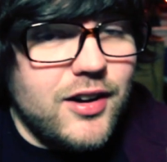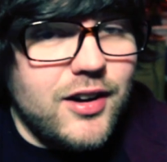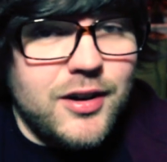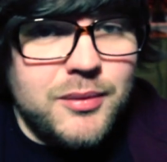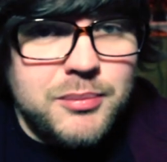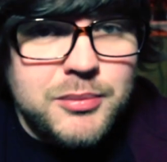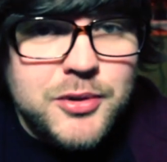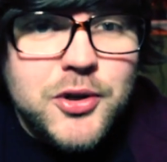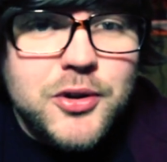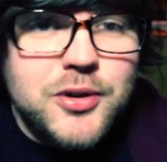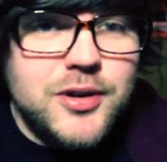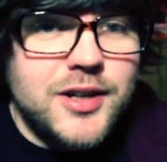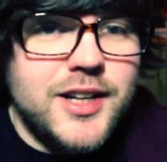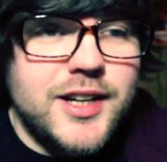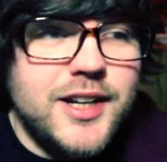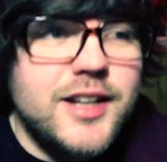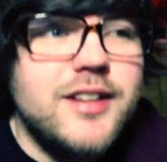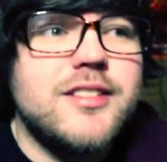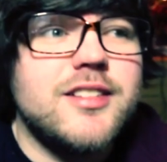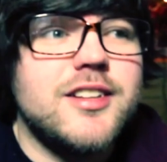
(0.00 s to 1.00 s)
I'm
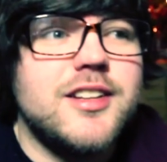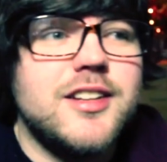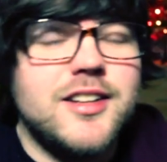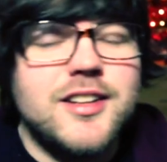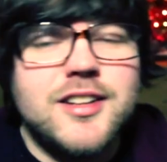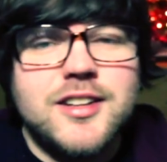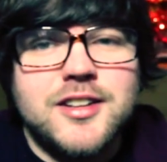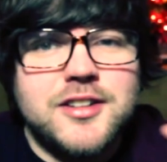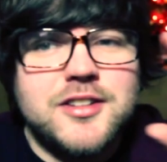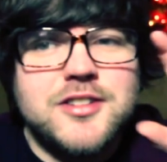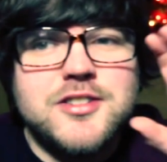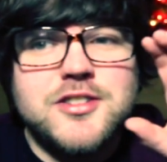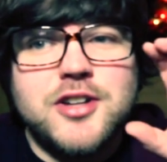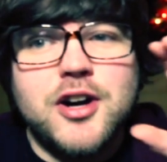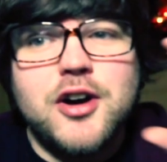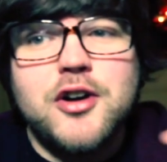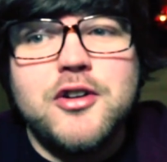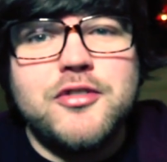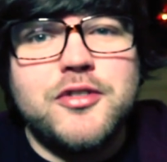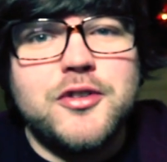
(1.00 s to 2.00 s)
calling it
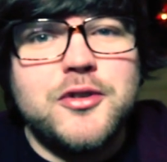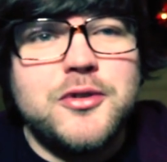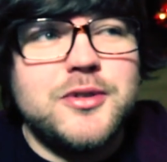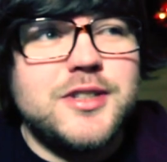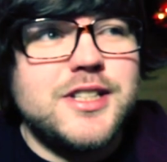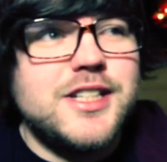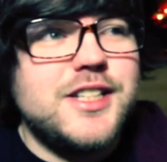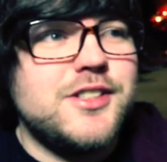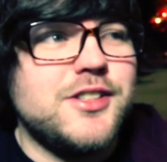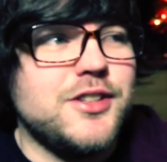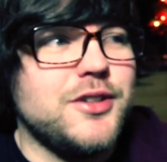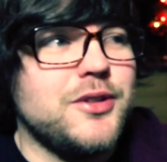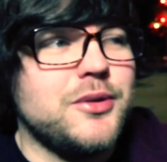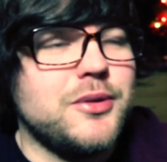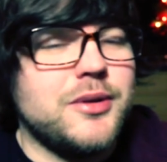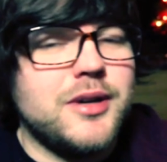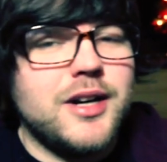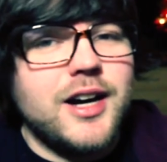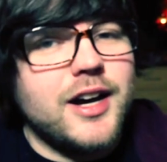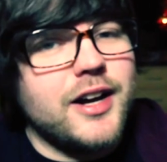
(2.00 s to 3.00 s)
Tofu
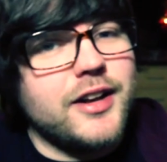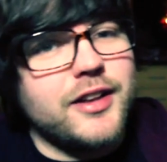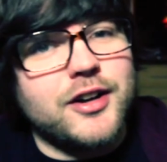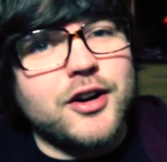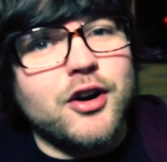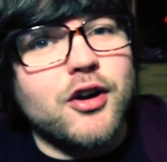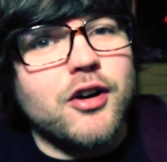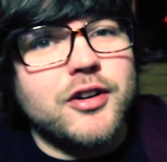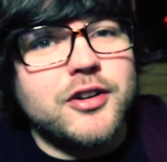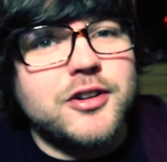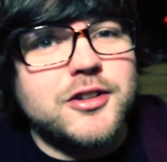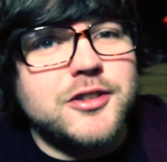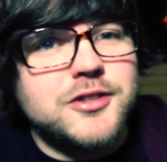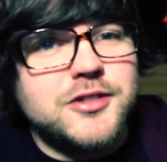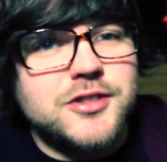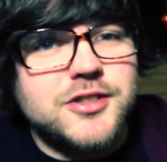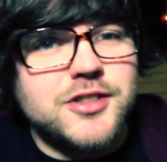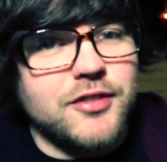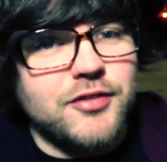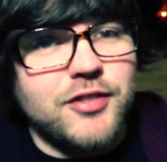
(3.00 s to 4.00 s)
D2 and the
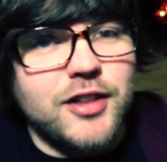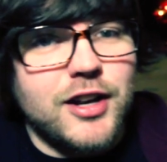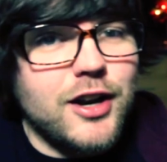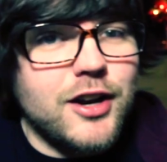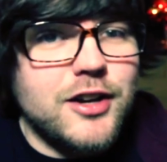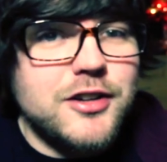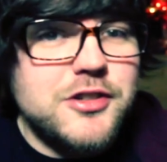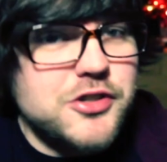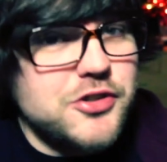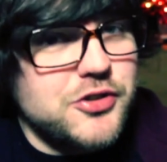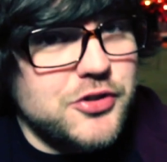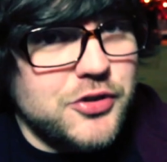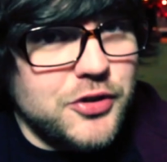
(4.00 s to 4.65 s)
Chronicles of the Lost